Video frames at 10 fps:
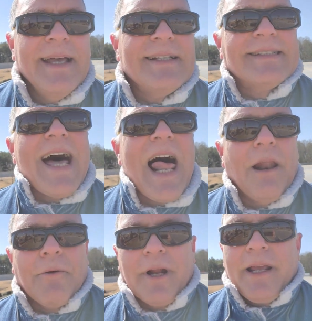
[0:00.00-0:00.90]

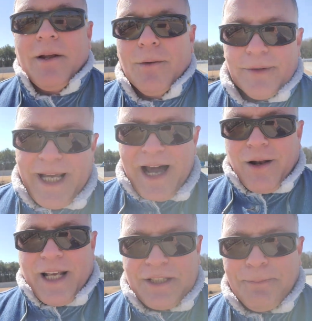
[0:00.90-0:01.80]
Salary. Now
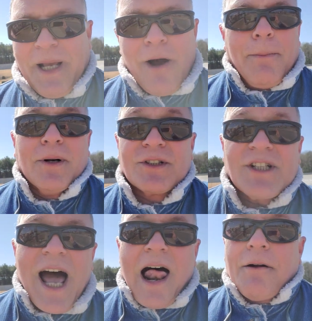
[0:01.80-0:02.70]
let's pick up on
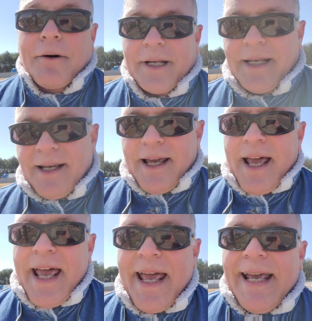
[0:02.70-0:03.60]
salary.
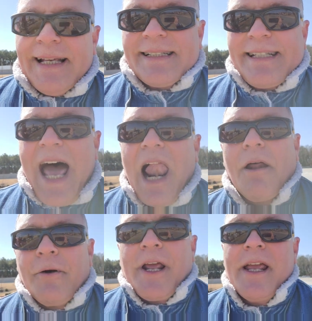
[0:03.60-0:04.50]

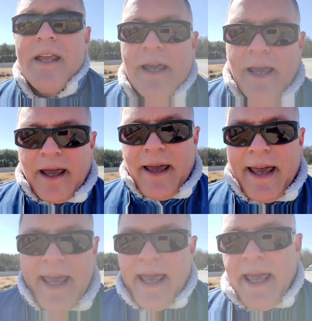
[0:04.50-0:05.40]
Salary
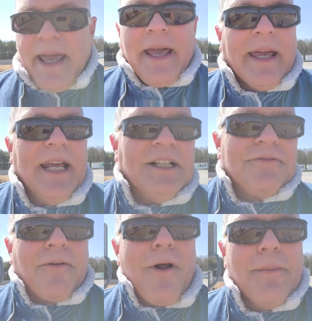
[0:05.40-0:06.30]
is
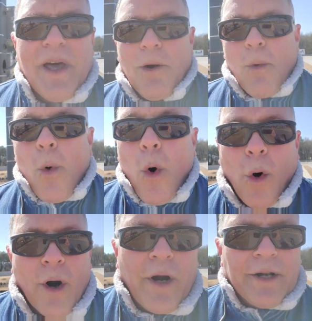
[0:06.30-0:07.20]
from the
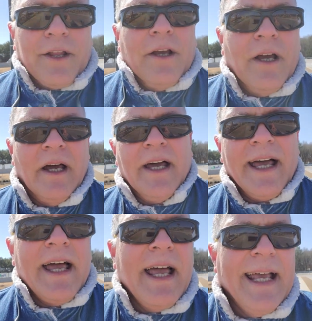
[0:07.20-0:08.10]
word
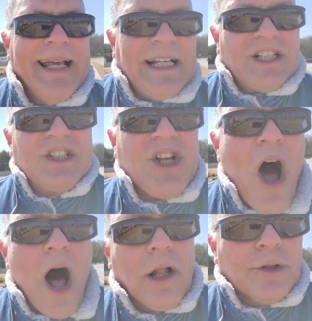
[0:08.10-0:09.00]

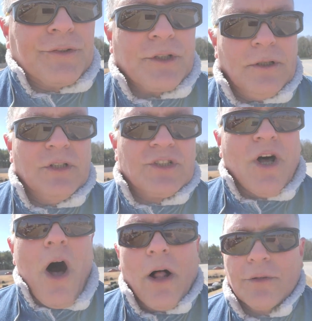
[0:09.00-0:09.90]
salt.
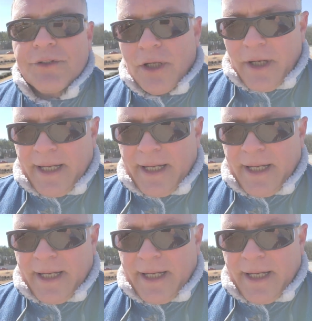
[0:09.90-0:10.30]
Salt.